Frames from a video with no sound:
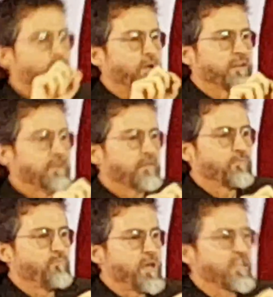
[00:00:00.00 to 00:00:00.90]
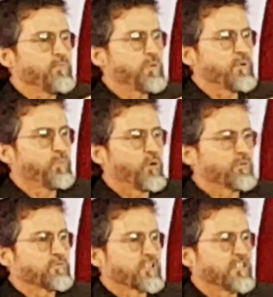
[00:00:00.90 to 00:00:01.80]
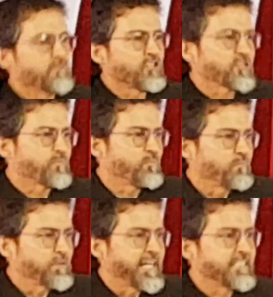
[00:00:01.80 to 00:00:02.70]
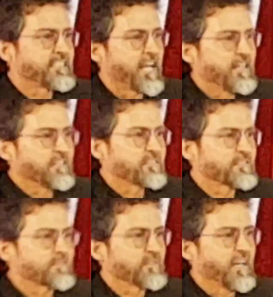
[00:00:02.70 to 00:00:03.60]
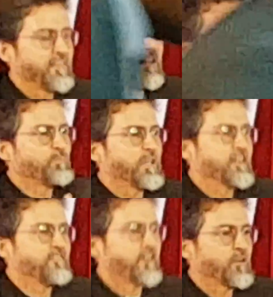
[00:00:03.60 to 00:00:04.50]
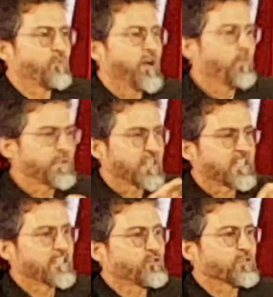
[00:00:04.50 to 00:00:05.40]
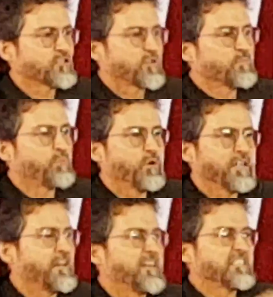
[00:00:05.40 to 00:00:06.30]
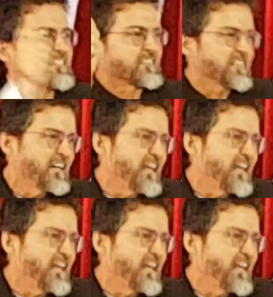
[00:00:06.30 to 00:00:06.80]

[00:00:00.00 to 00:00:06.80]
But many people can just play tennis, and they don't play it very well, but they get to a certain point, and they just,